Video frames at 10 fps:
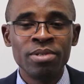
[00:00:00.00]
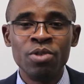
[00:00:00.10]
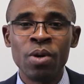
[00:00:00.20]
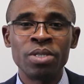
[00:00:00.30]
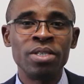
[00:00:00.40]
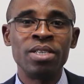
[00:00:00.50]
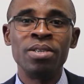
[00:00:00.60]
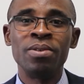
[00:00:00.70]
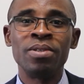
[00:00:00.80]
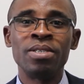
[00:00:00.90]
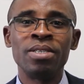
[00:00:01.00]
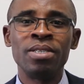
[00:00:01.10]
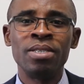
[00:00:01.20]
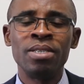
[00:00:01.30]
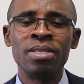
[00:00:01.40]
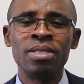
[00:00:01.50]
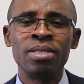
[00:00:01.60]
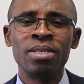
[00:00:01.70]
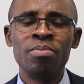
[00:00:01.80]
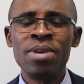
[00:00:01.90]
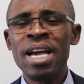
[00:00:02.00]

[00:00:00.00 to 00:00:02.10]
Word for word: you are secured. May